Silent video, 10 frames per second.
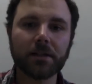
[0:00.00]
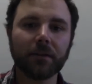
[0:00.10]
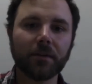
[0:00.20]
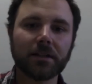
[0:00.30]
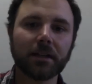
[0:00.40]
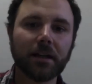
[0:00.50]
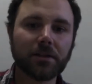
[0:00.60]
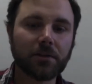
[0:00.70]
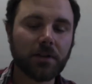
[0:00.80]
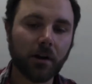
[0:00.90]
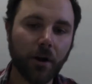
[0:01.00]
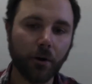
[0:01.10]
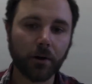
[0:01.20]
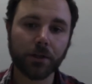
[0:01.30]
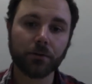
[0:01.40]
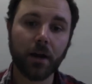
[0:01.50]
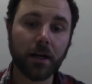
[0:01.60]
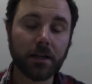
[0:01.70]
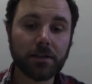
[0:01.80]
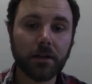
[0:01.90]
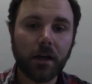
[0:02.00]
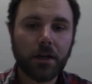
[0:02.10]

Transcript: stuff that's unnecessary or extraneous.